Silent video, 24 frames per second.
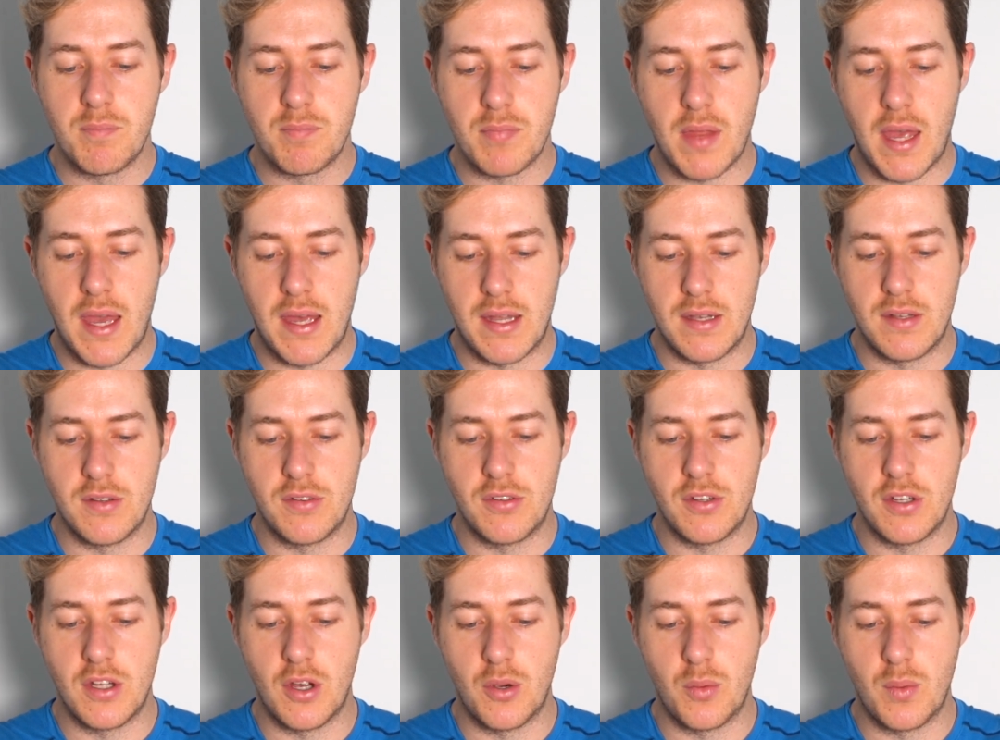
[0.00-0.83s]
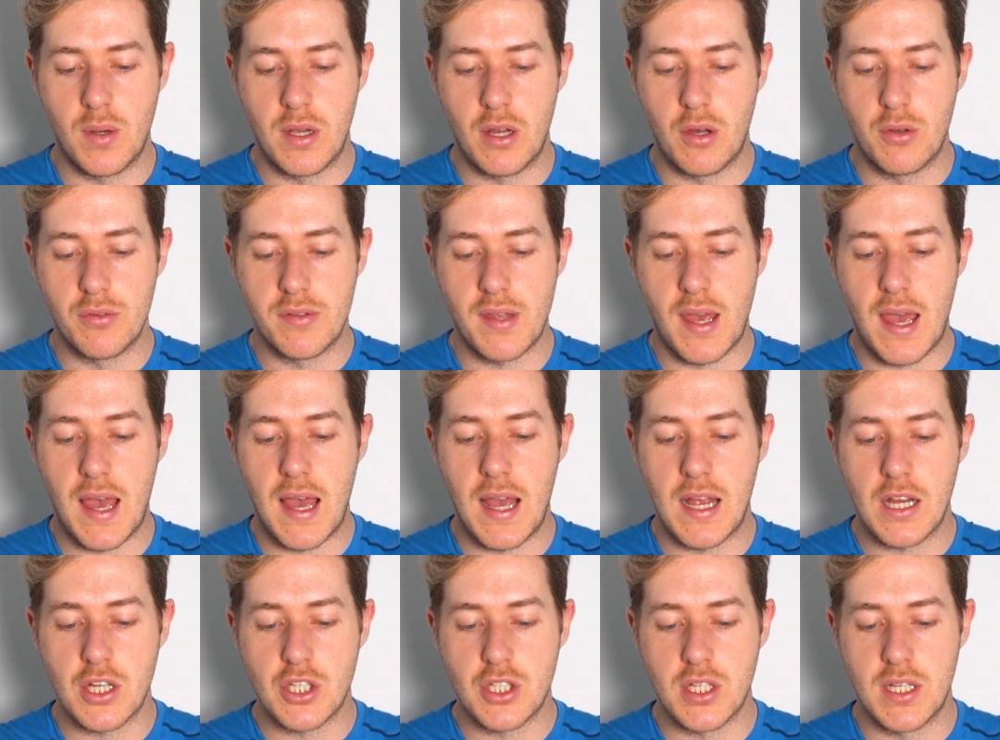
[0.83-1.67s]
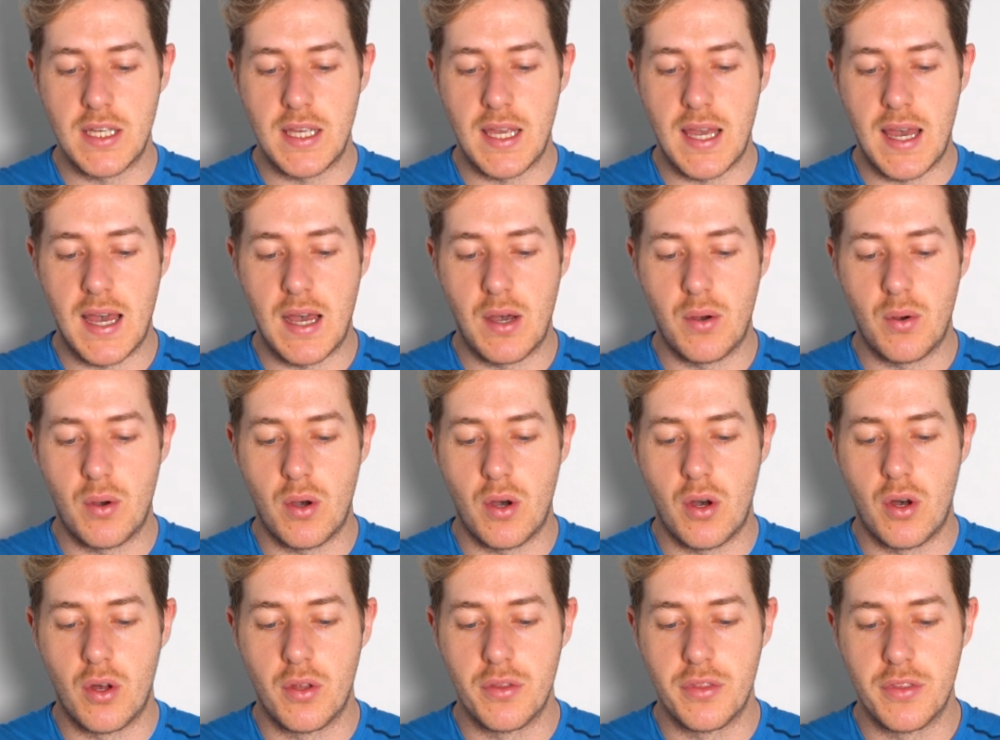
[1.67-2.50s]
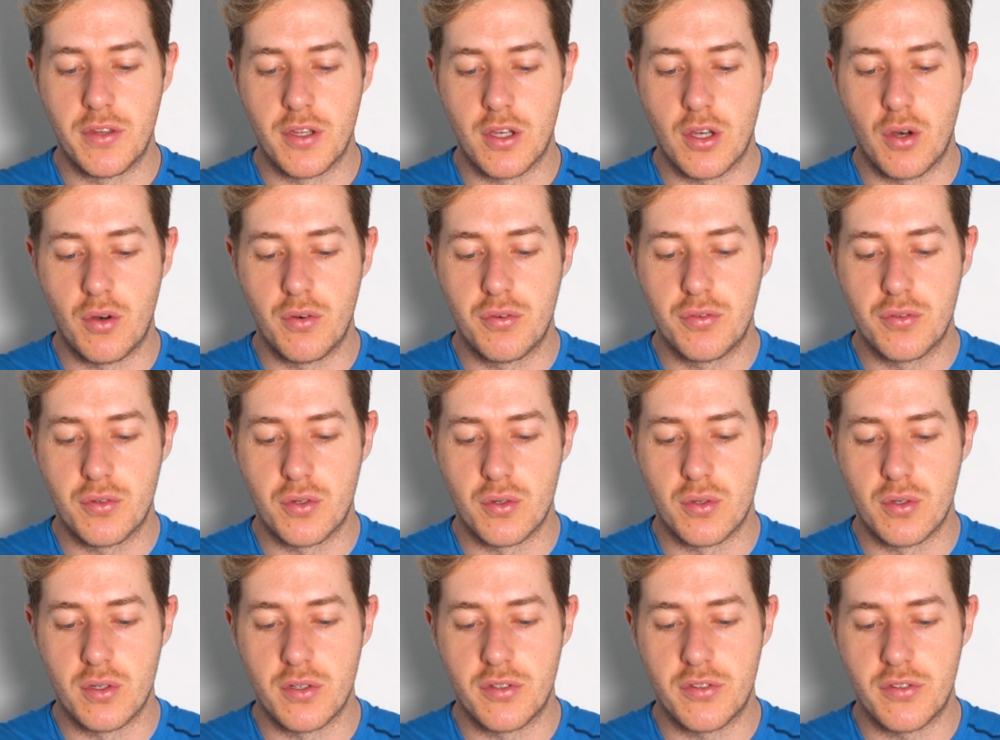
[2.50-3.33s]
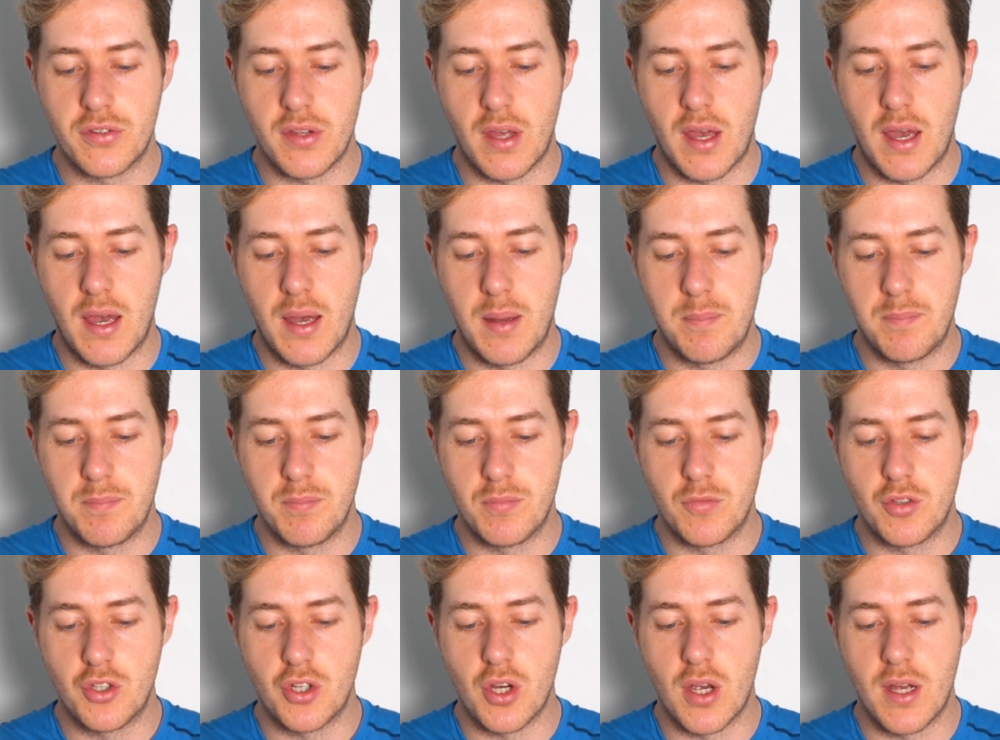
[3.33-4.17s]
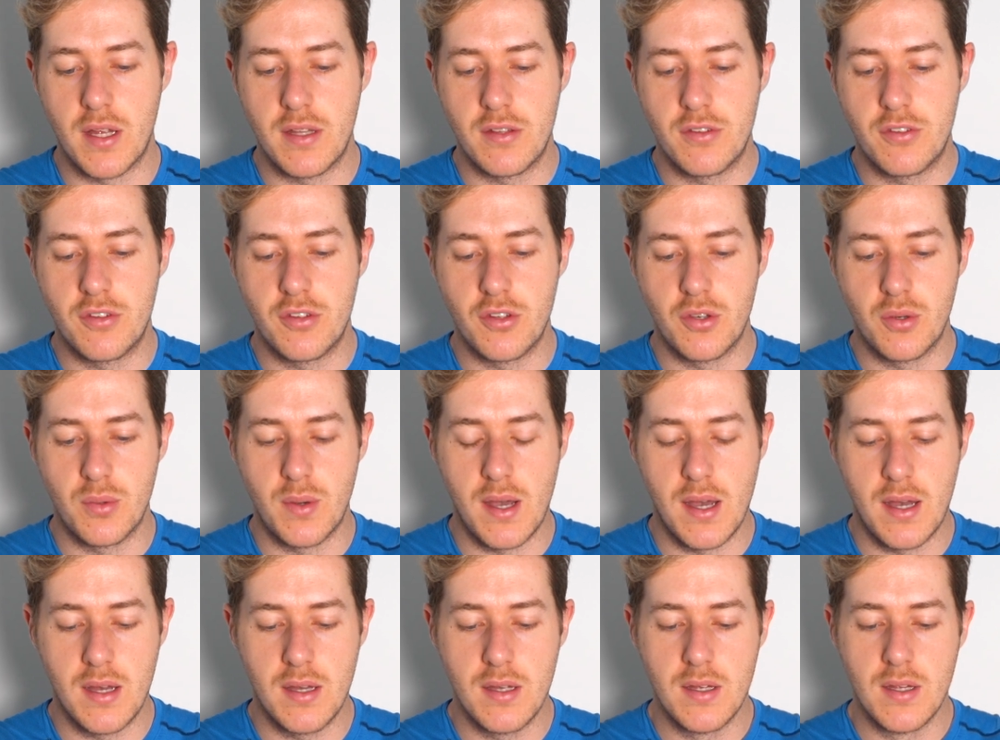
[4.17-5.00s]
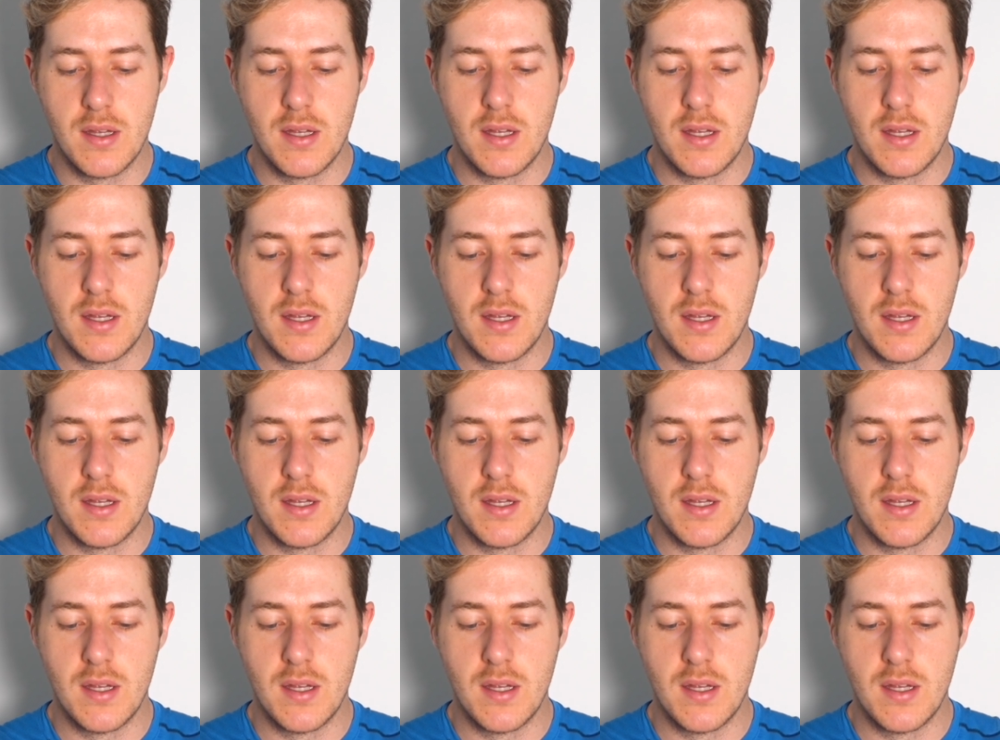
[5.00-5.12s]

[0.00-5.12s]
And, you know, when I was actually out on the golf course trying to